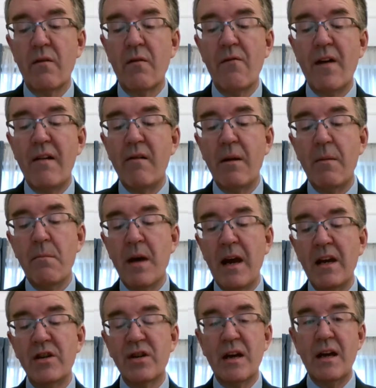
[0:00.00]
very
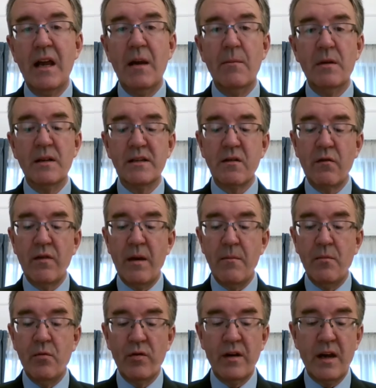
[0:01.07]
major elements of that
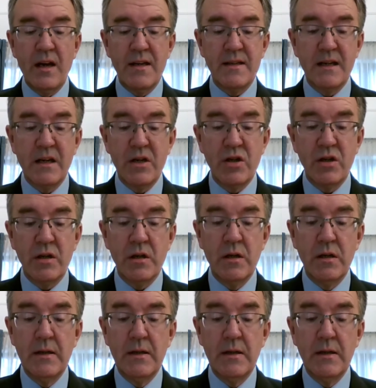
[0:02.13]
modernization.